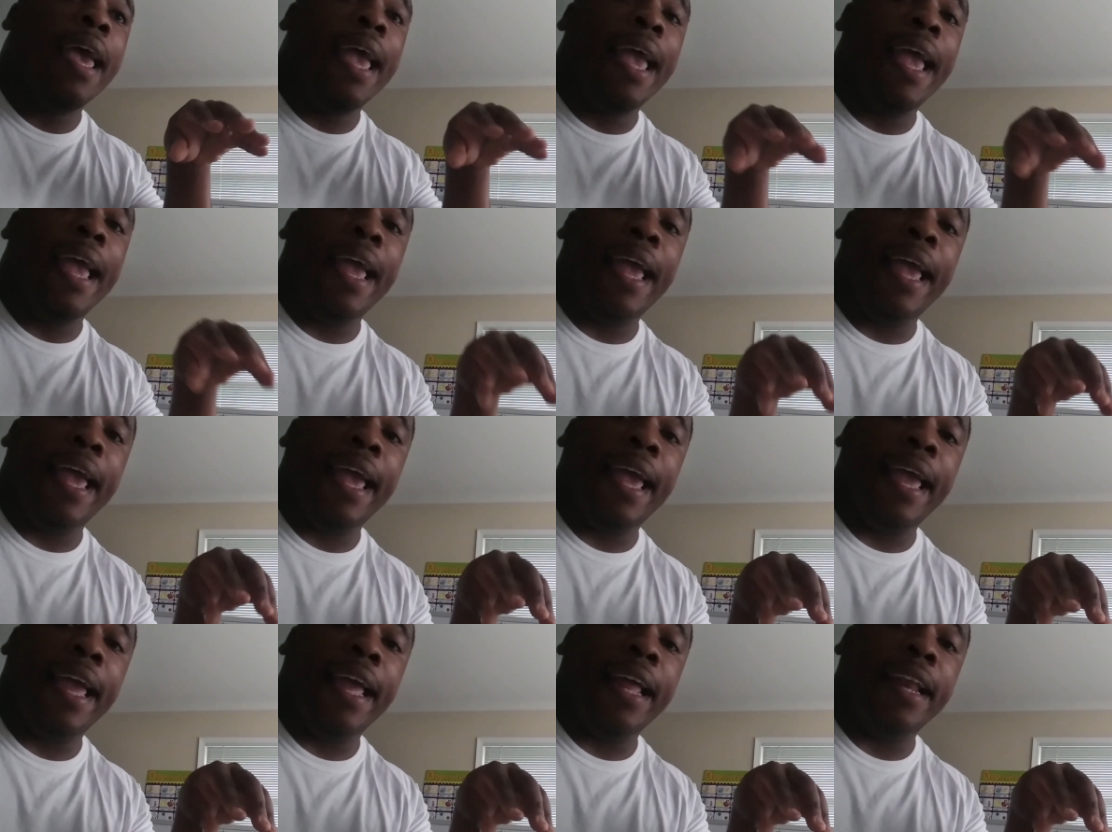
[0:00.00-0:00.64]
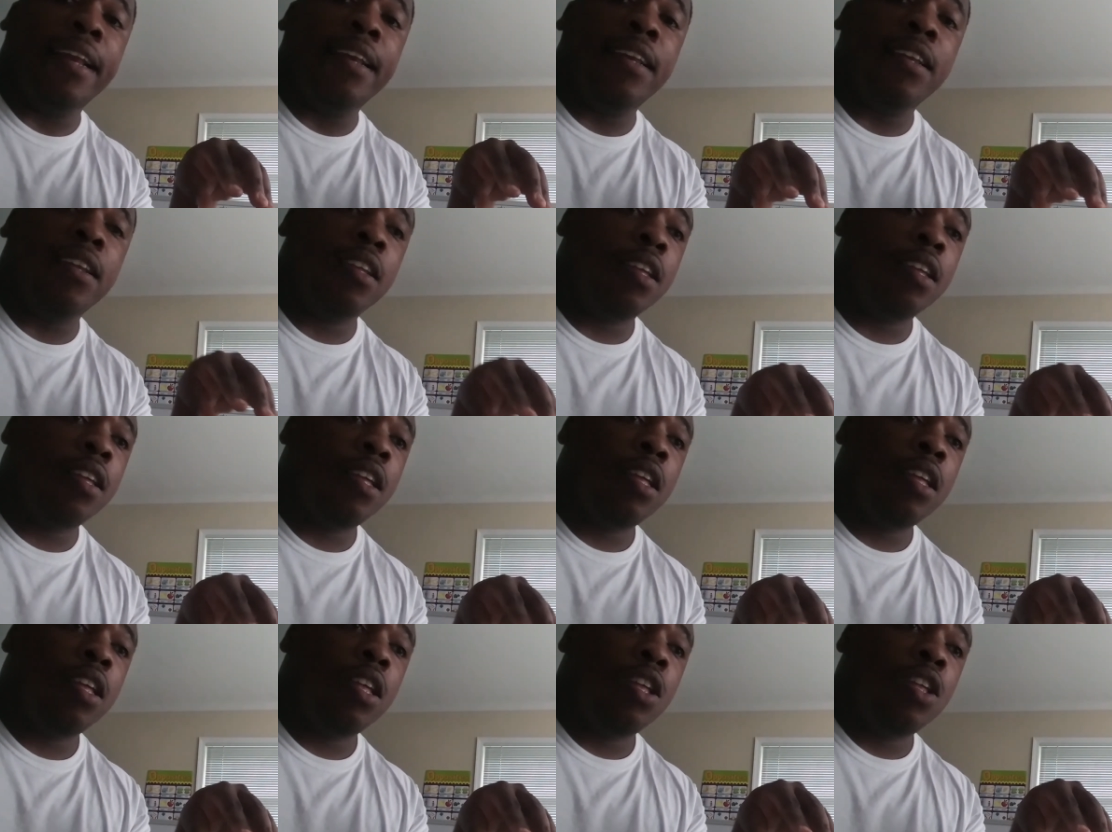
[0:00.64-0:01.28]
And
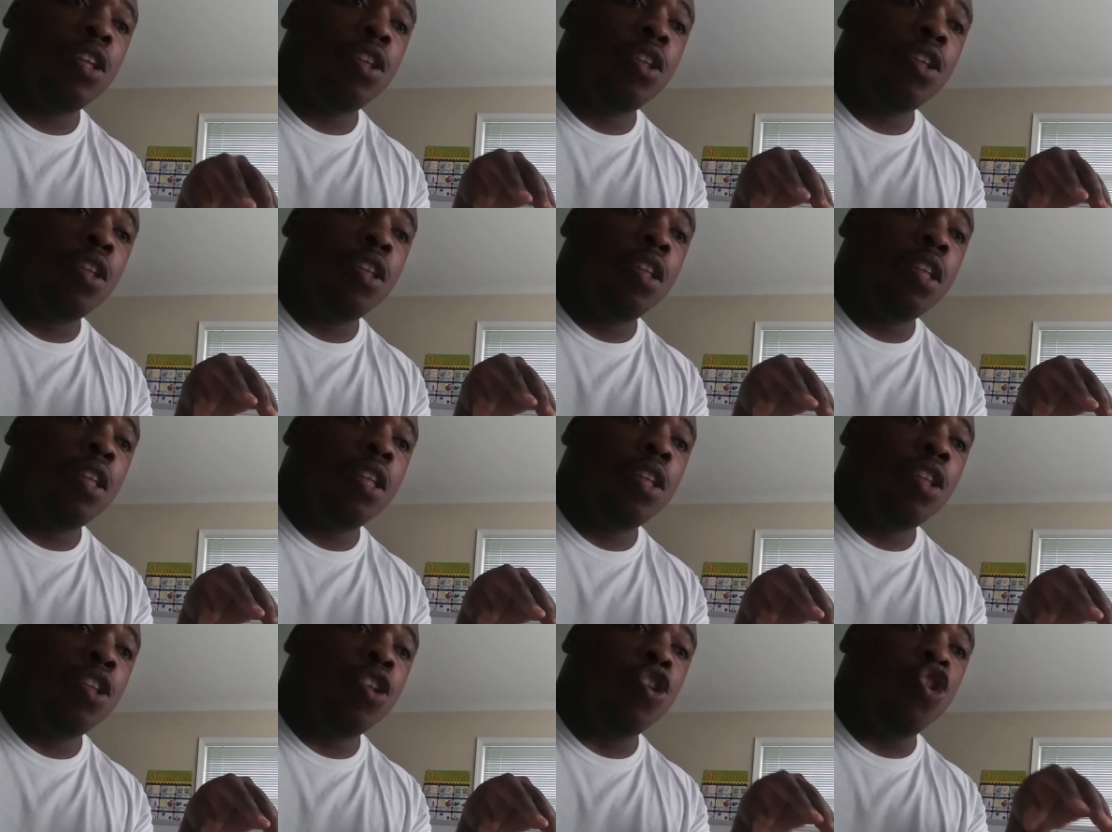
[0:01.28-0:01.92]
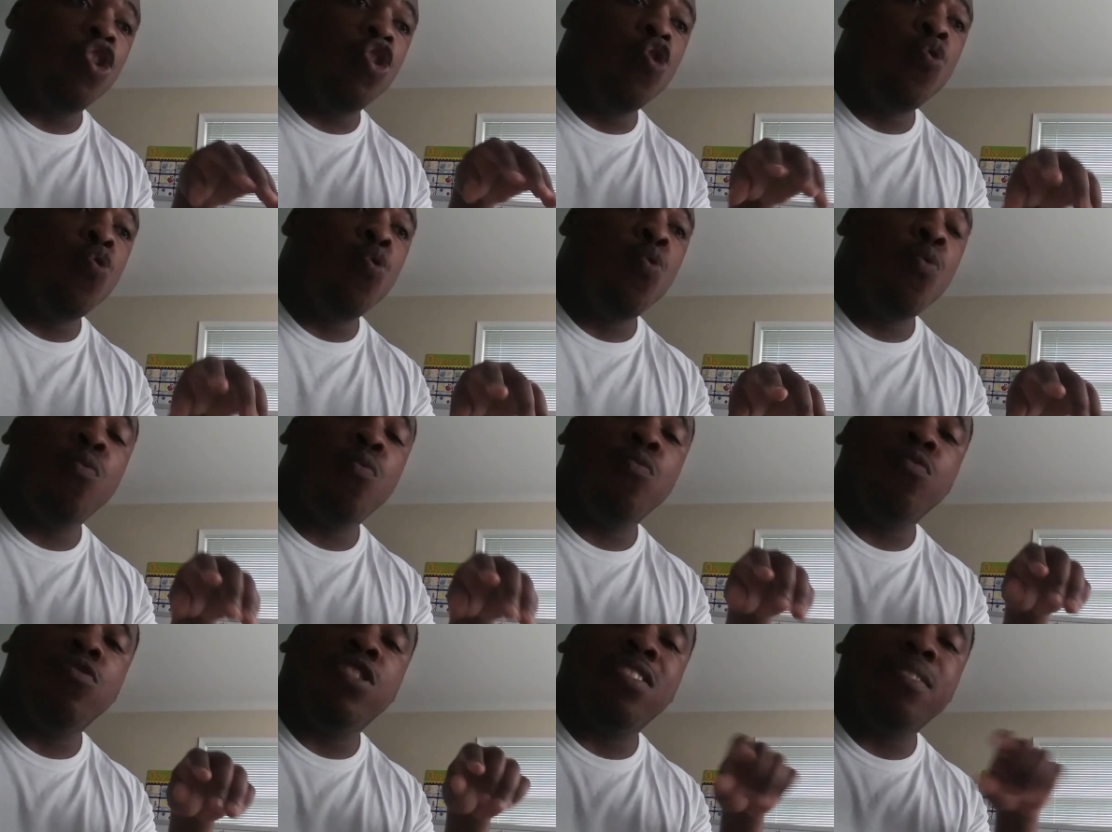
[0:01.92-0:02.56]
you
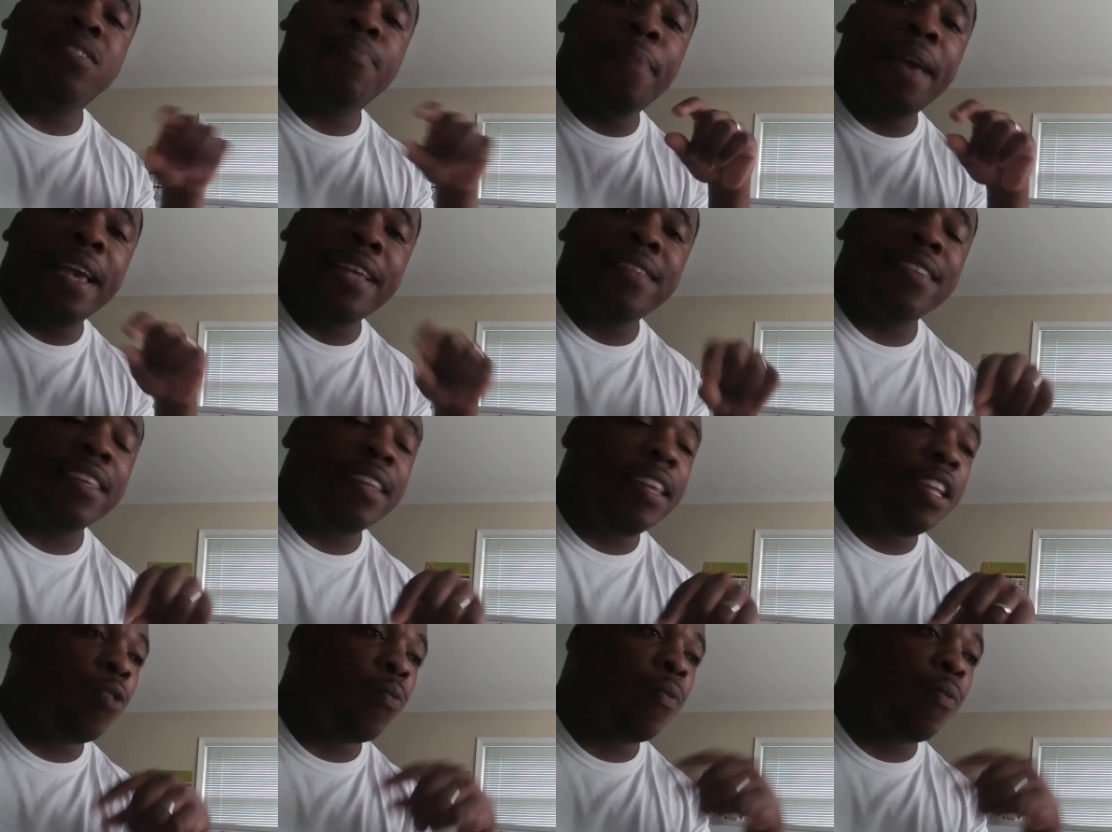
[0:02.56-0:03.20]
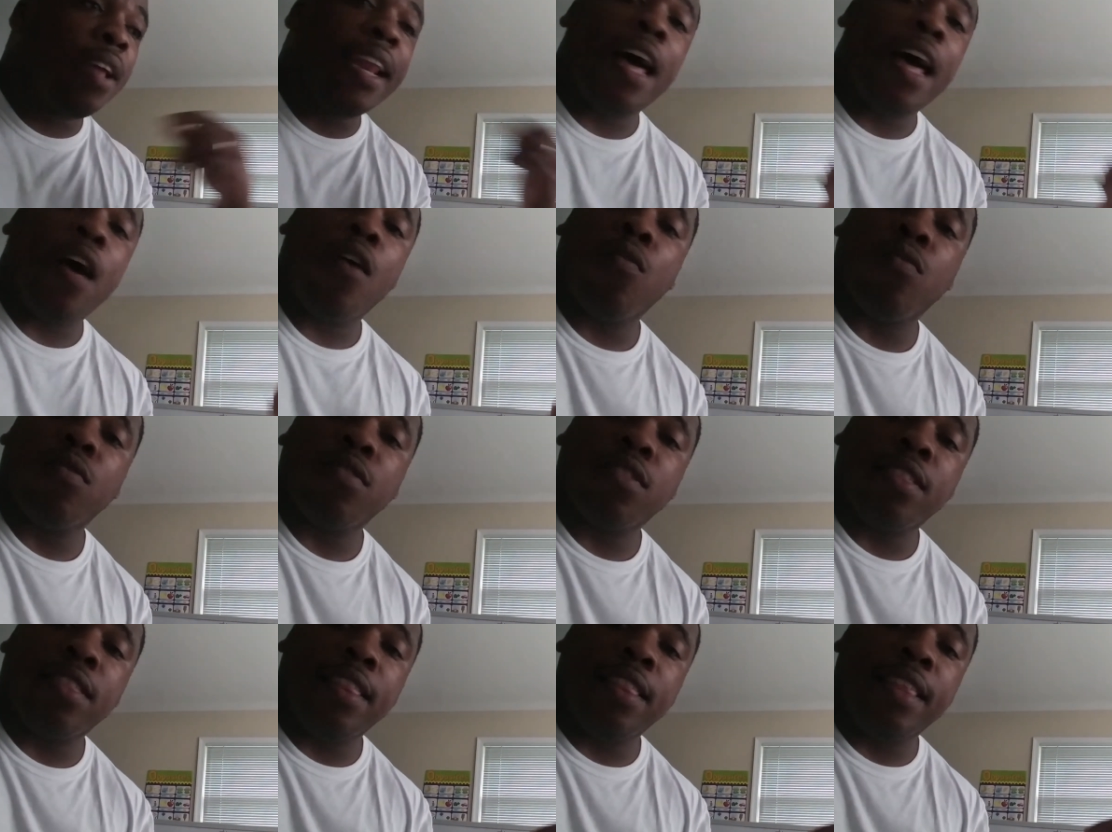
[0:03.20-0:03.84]
just basically rent out
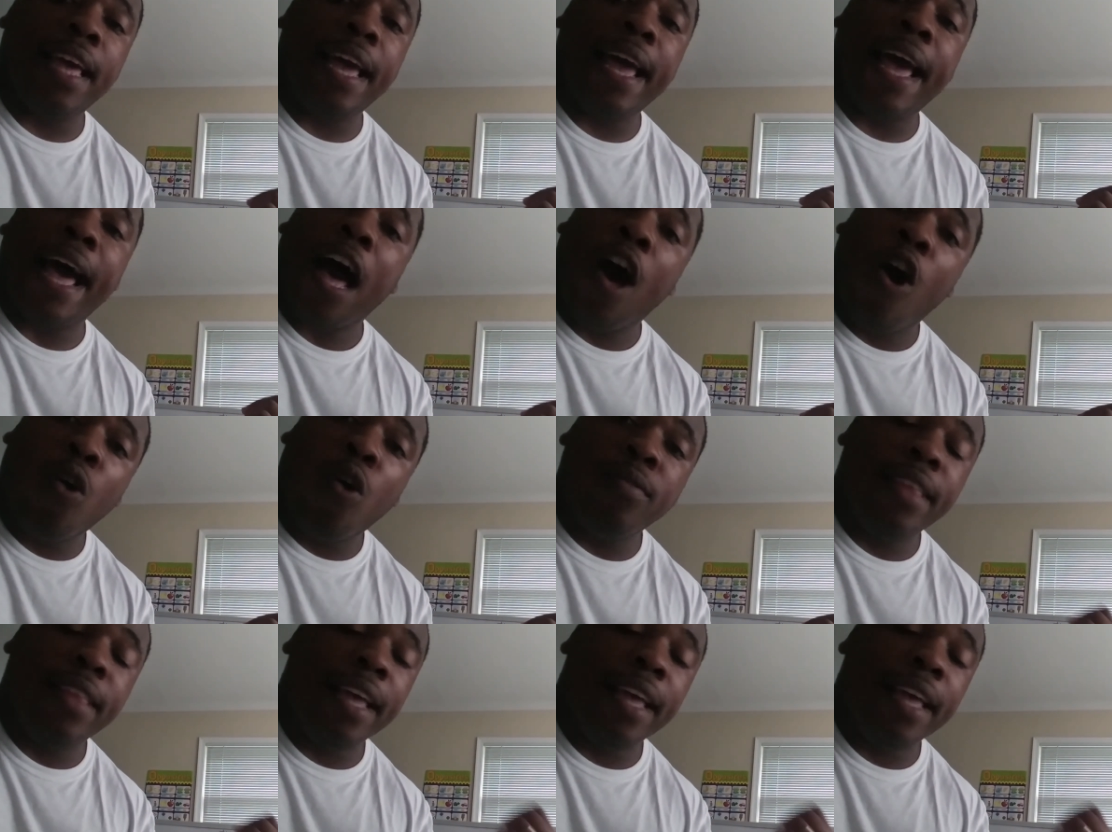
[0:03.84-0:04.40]
that home,